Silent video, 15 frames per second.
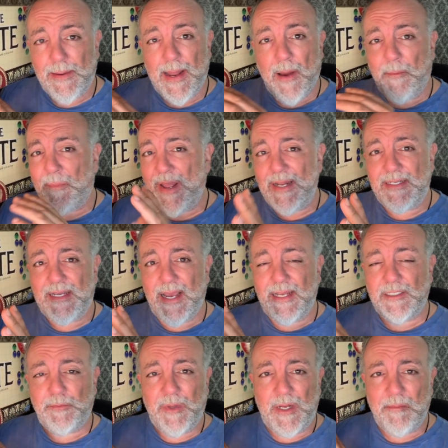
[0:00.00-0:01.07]
Now, Pente
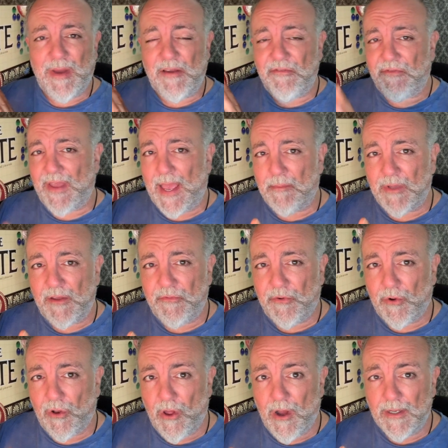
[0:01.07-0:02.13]
has been in my family for
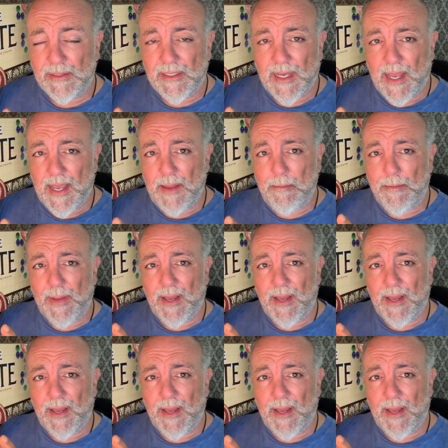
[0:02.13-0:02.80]
a long time.